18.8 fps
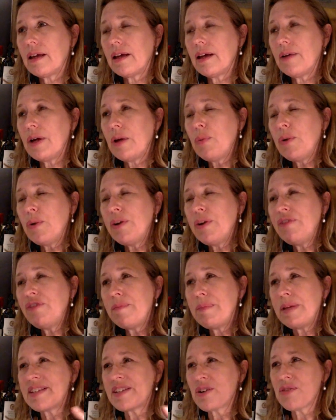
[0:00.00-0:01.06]
how it went
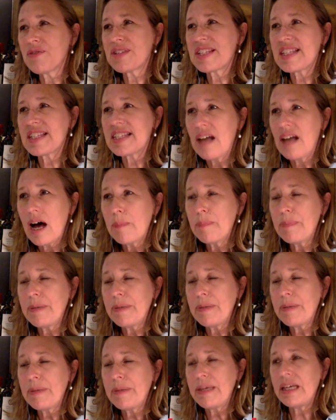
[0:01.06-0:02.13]
from being sort of
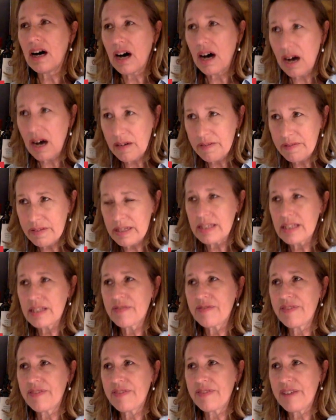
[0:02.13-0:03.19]
sloppy,
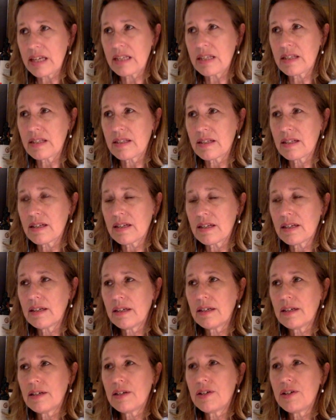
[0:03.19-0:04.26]
obvious fakes
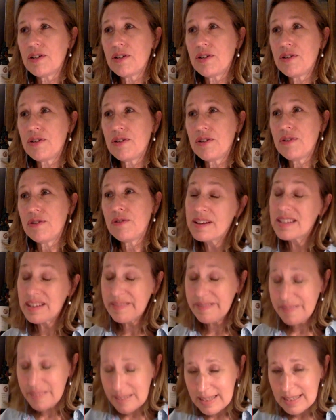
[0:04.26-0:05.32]
to very
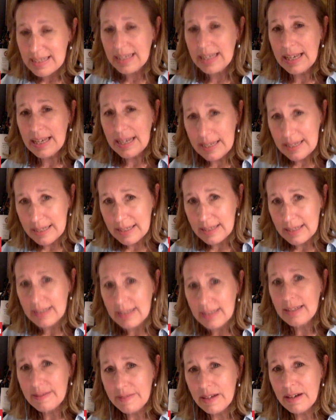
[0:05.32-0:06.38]
sophisticated,
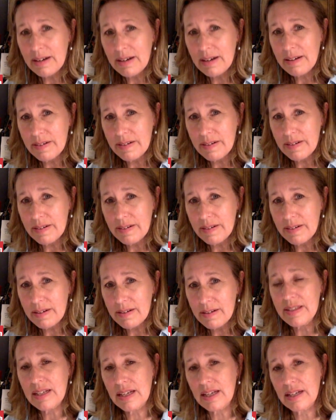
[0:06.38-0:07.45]
very, very
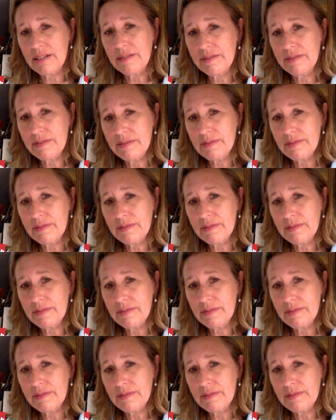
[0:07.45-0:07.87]
sophisticated.